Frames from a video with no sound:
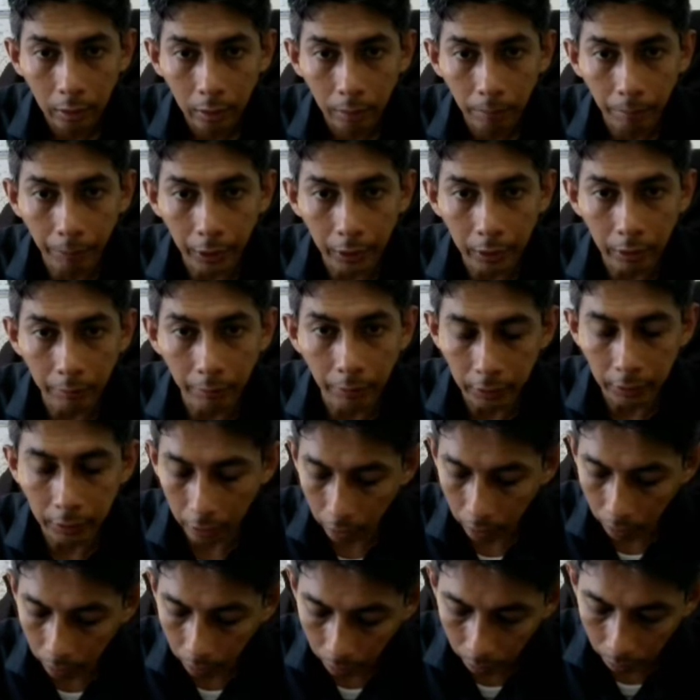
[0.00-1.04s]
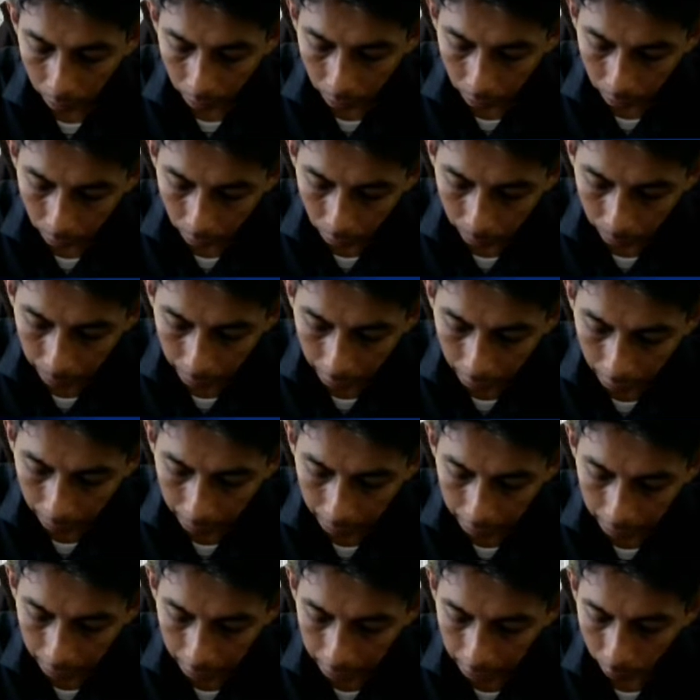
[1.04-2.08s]
bit number 0 to bit
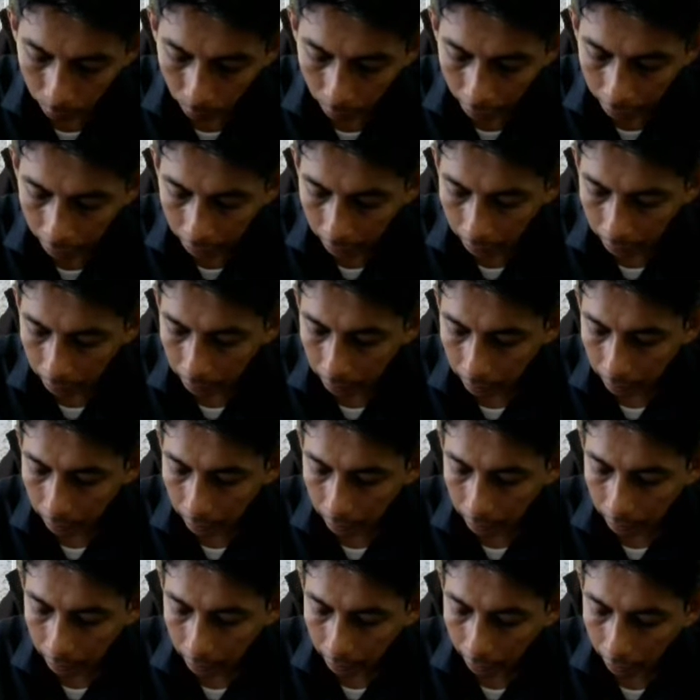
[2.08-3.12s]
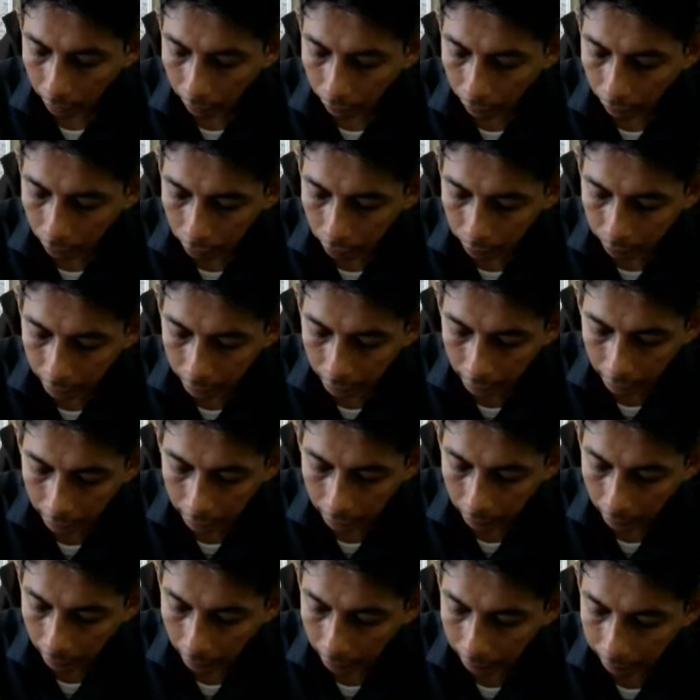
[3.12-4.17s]
number 31, and of course we need
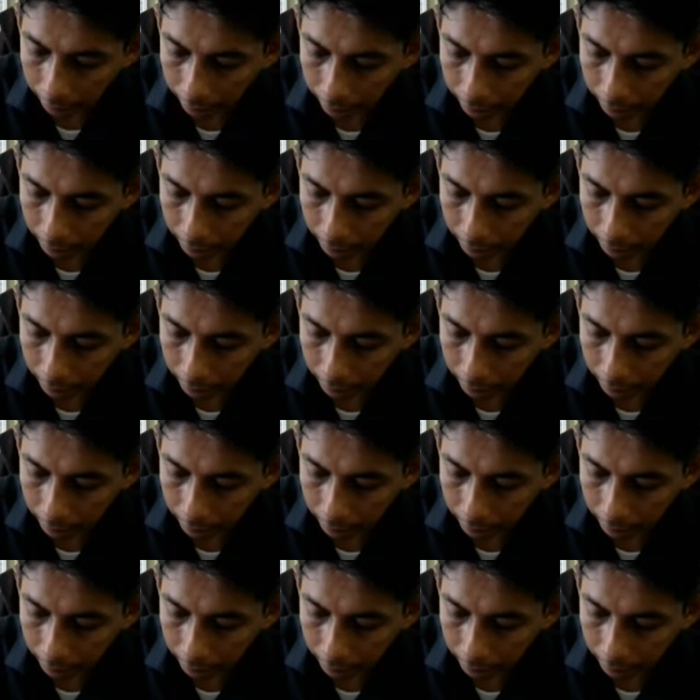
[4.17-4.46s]
to have